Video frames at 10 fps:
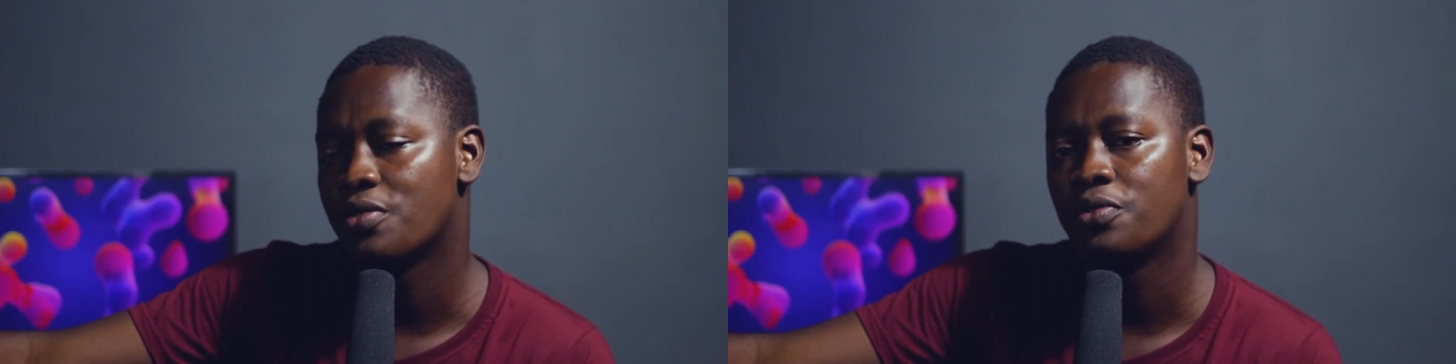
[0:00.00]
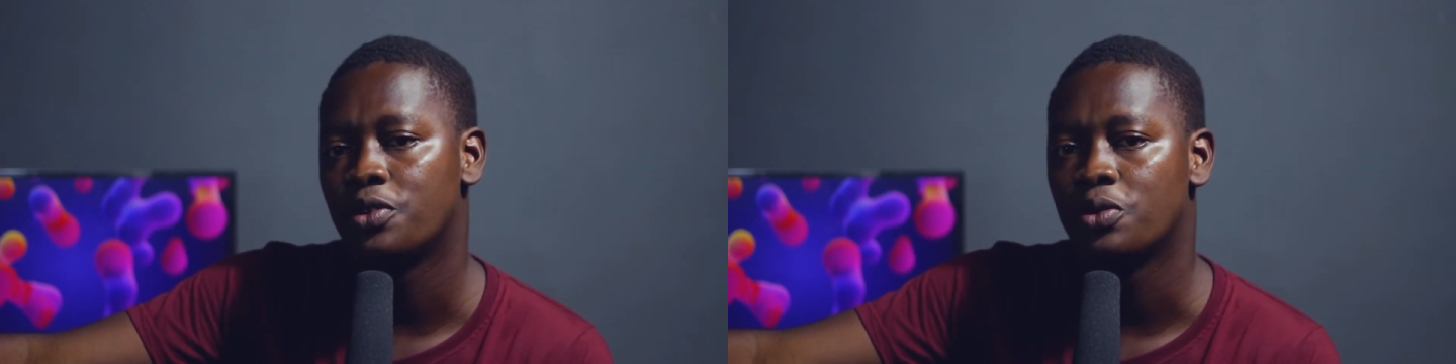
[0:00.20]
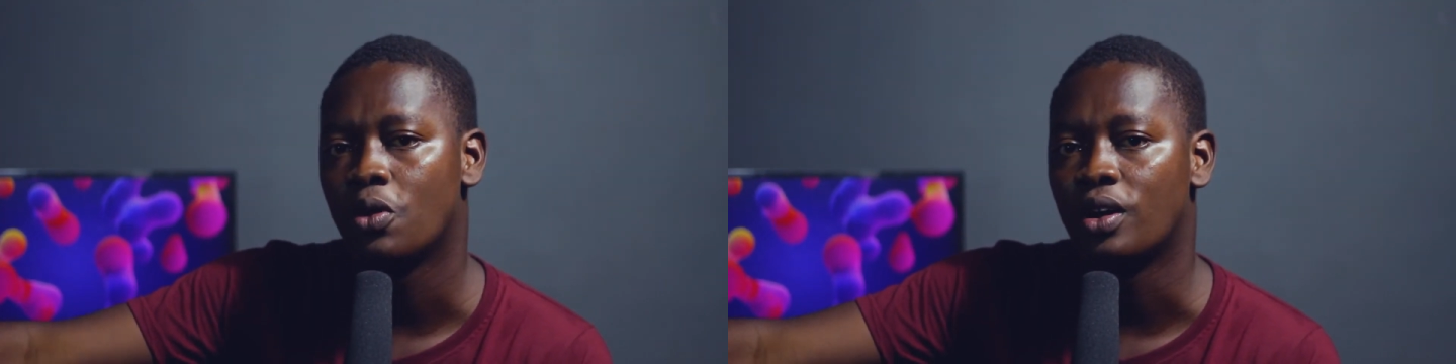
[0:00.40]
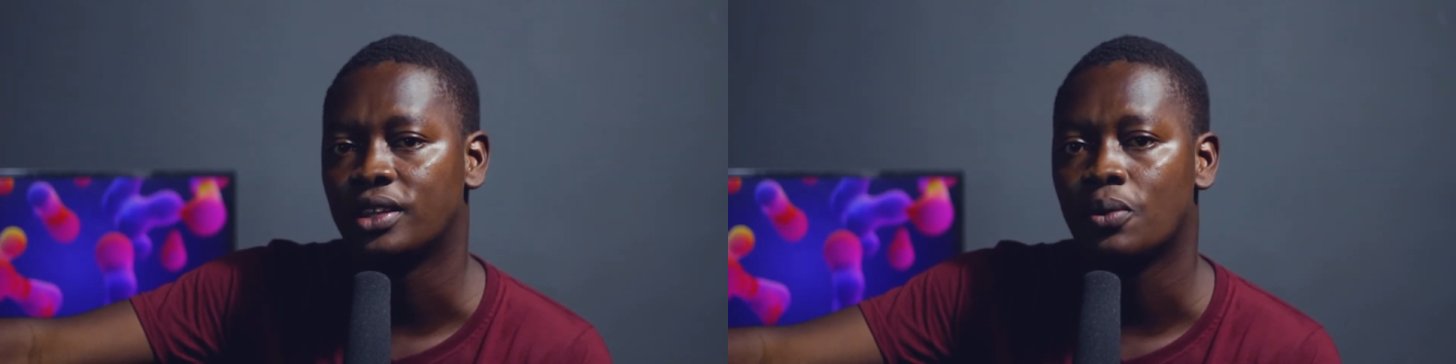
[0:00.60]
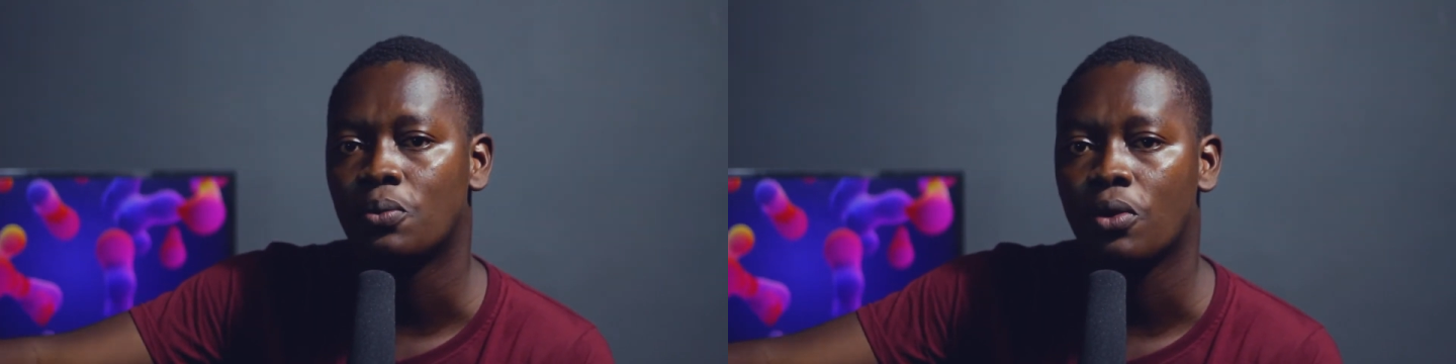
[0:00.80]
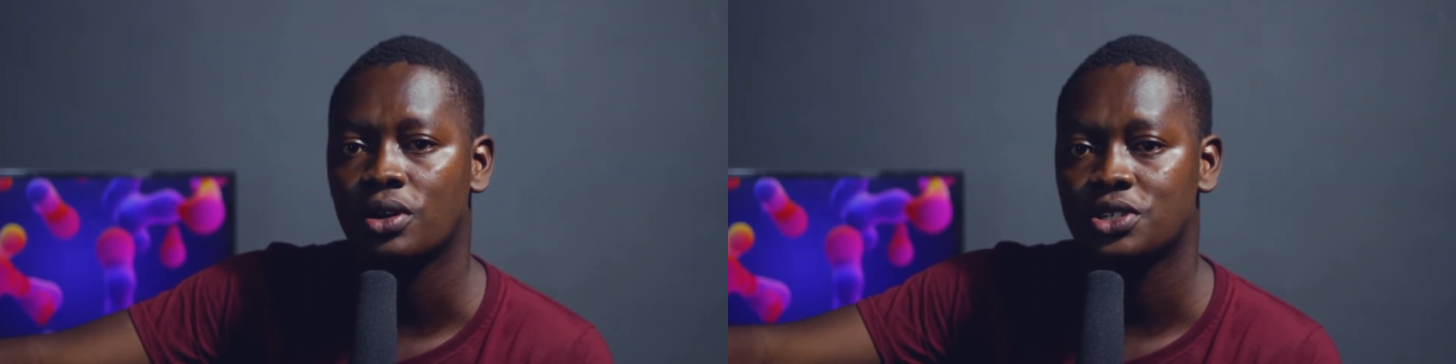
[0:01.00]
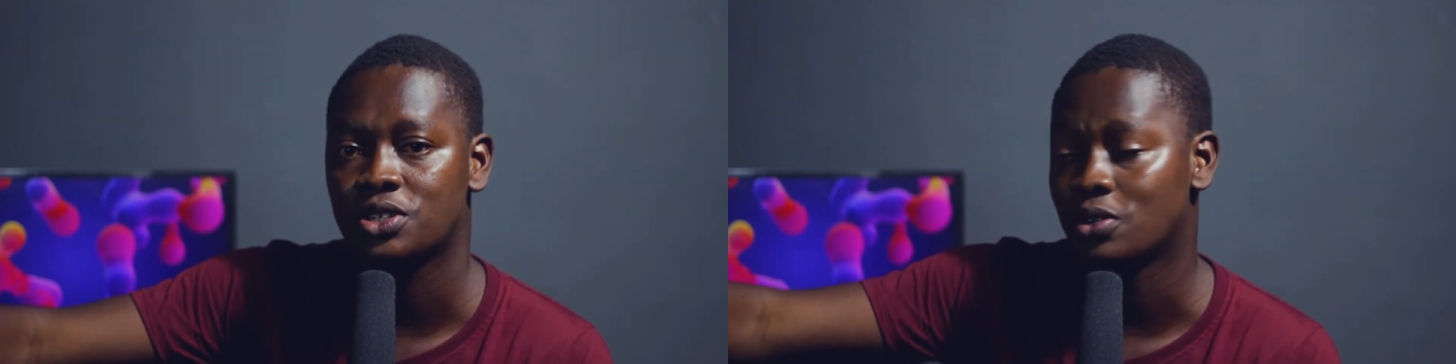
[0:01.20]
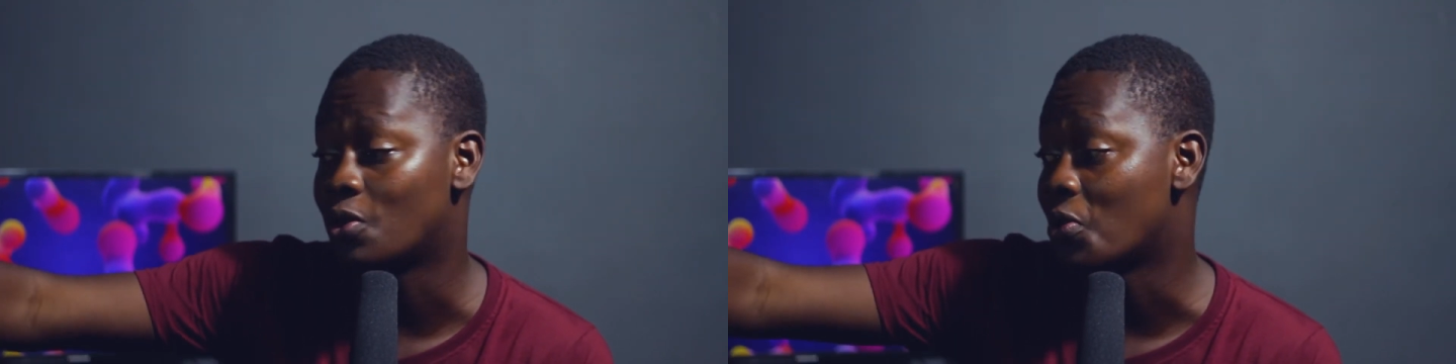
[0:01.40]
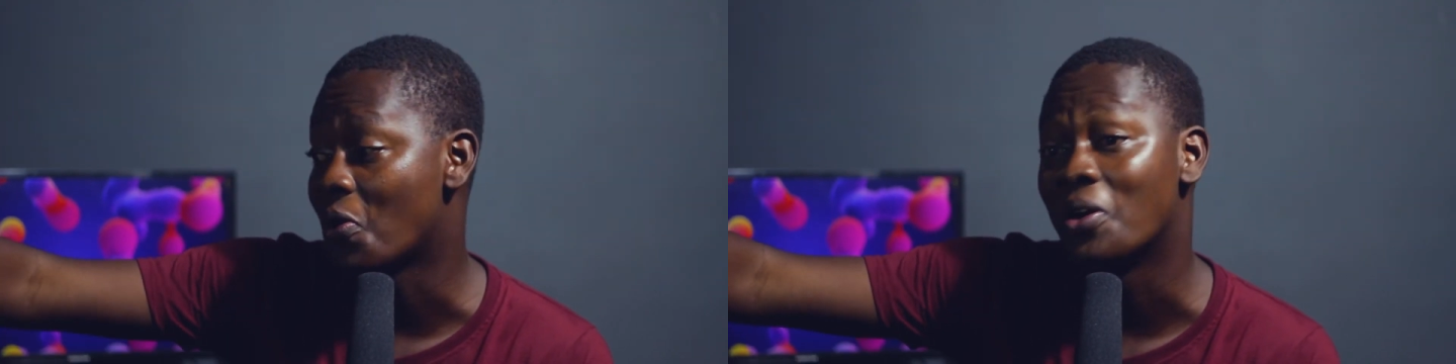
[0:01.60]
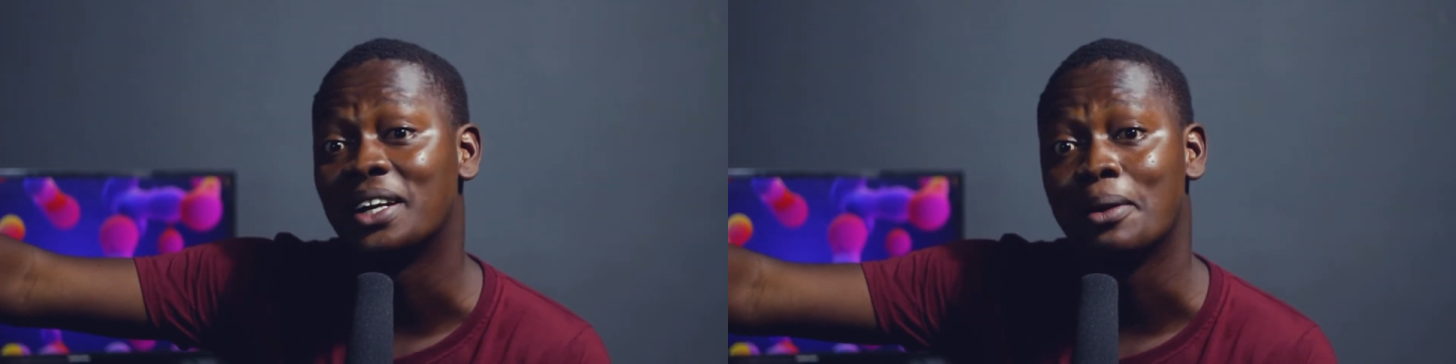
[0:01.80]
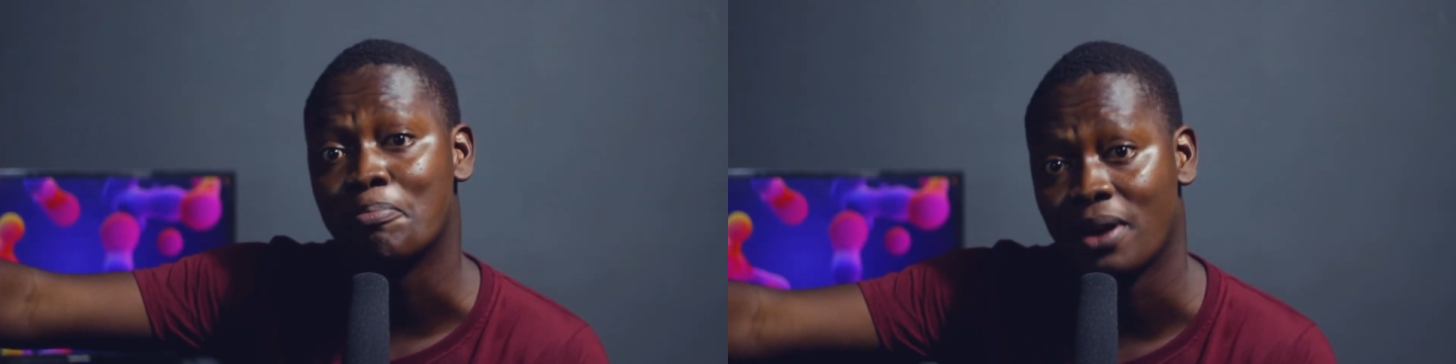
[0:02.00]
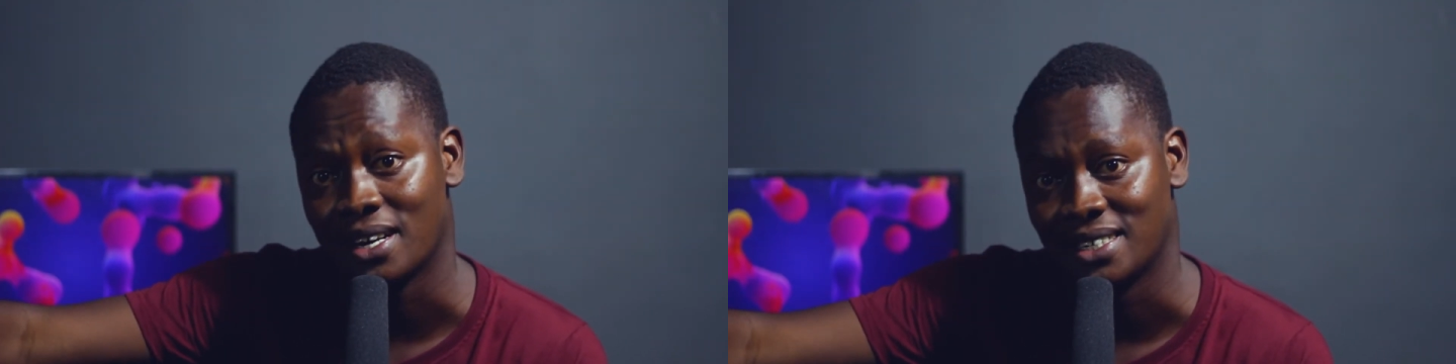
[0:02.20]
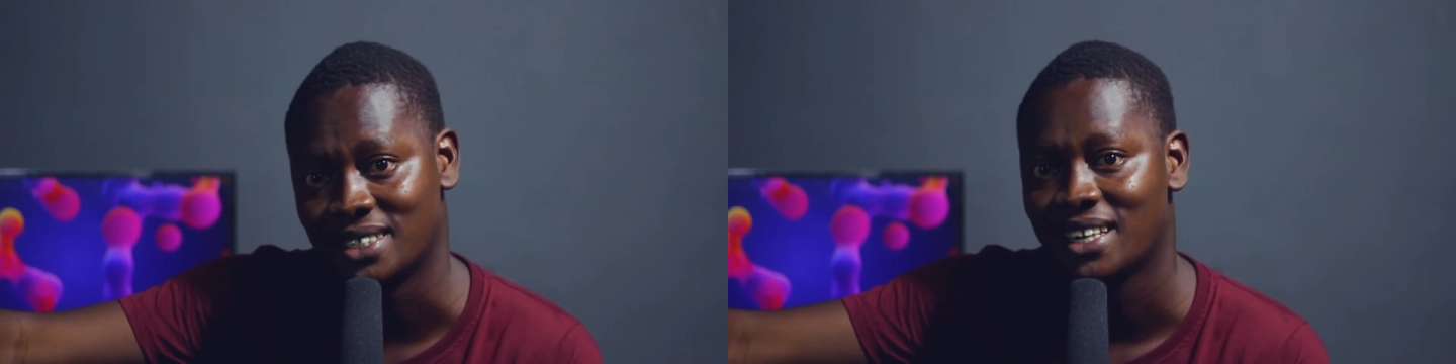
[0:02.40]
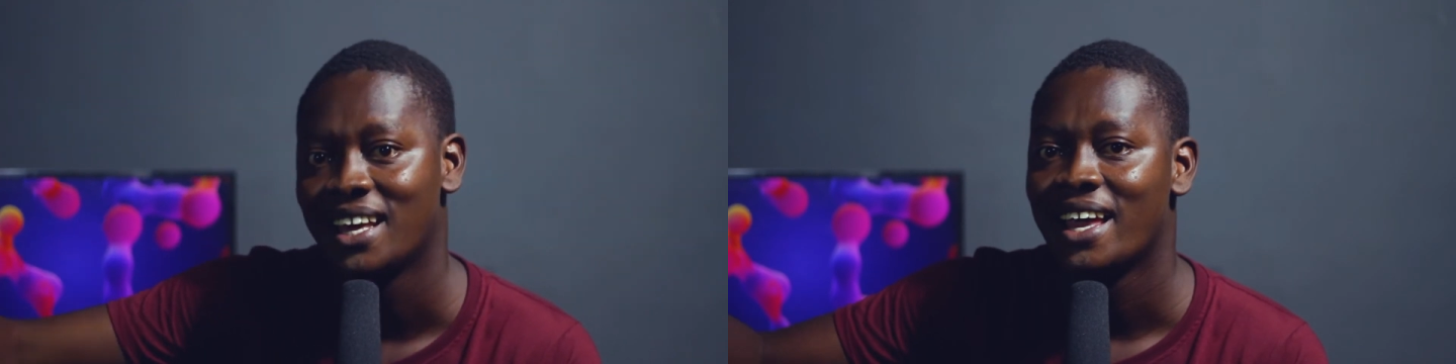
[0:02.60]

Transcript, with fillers: preview on the watch or on the band